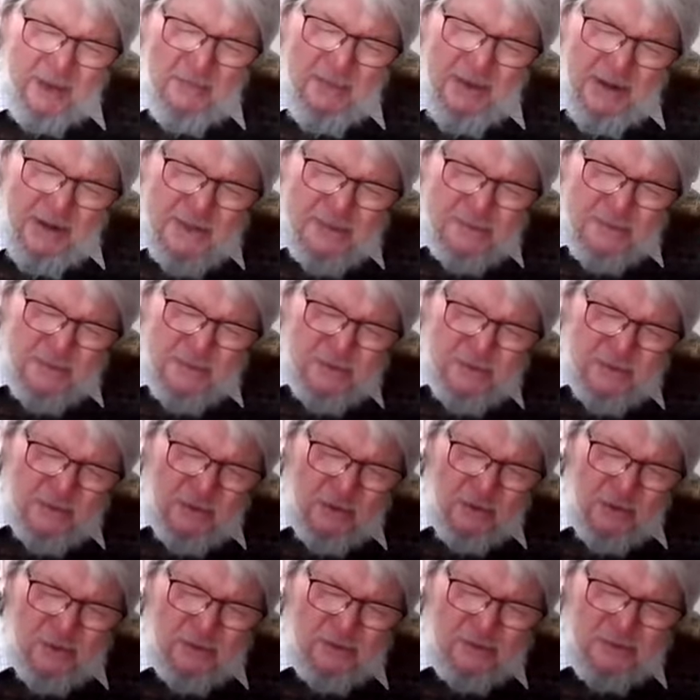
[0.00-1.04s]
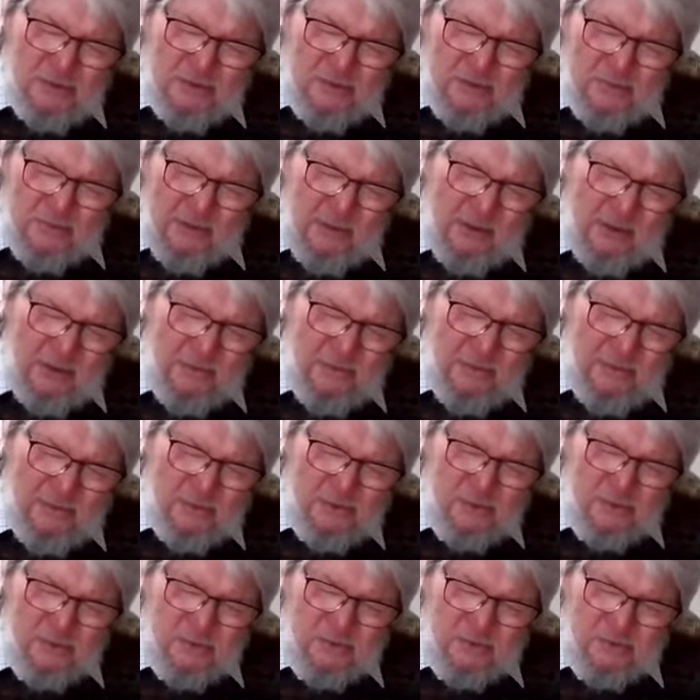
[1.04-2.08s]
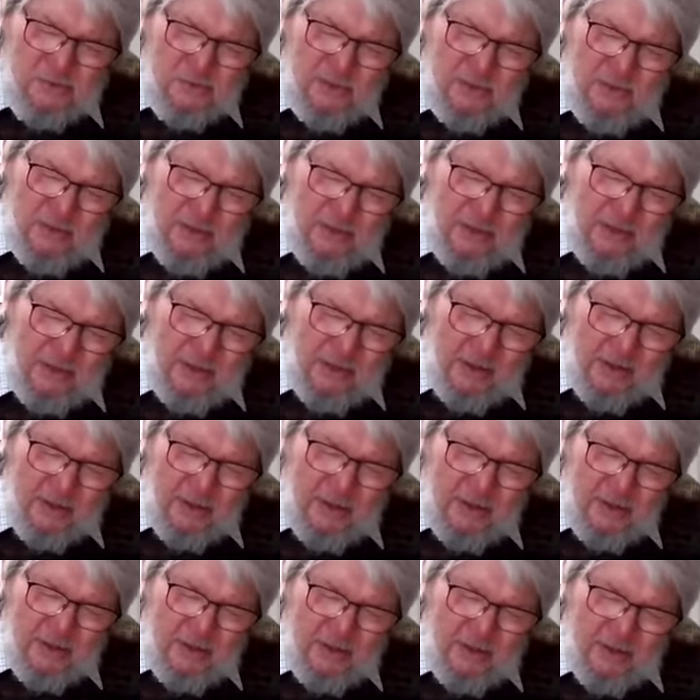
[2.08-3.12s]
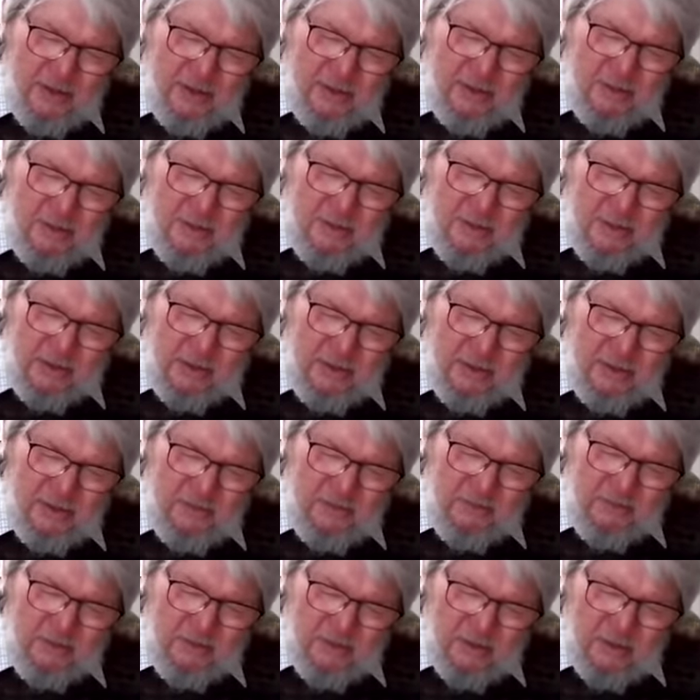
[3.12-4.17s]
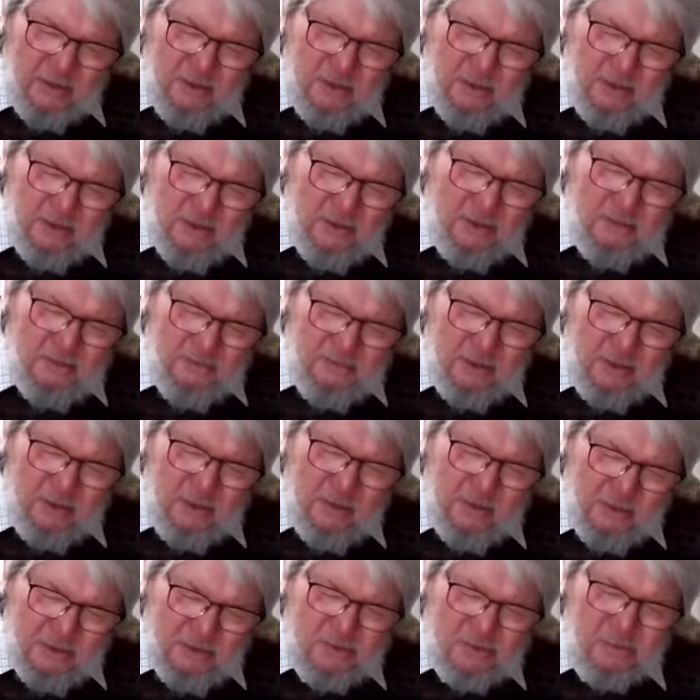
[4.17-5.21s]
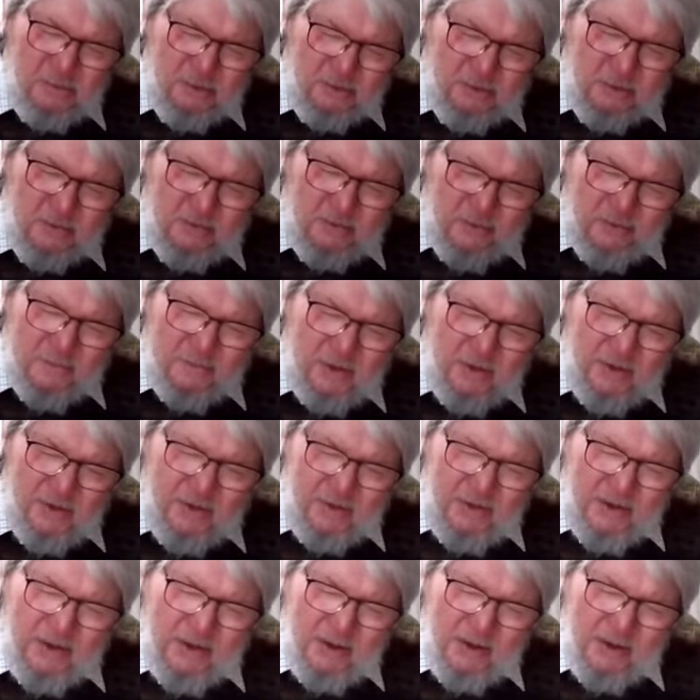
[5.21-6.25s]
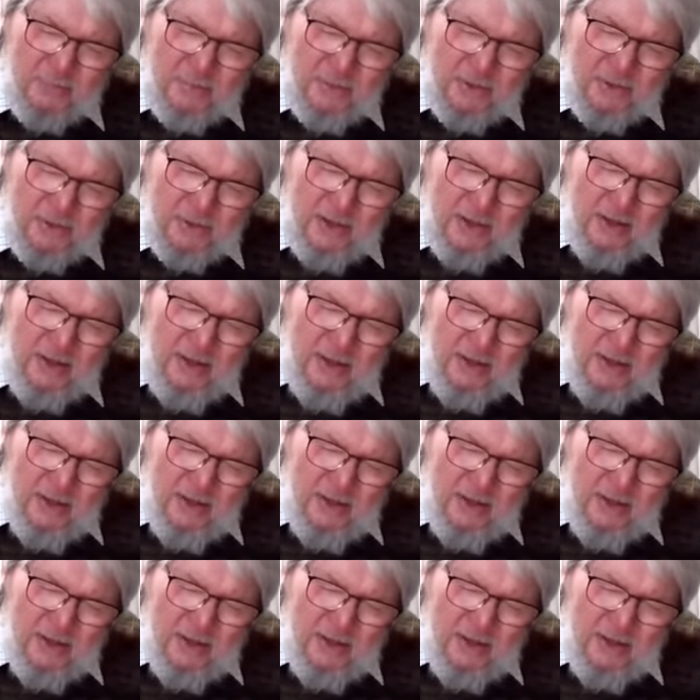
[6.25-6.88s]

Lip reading: mean, I suppose I've got lots of kind of issues really, and I don't want to kind of go into all of them right now, but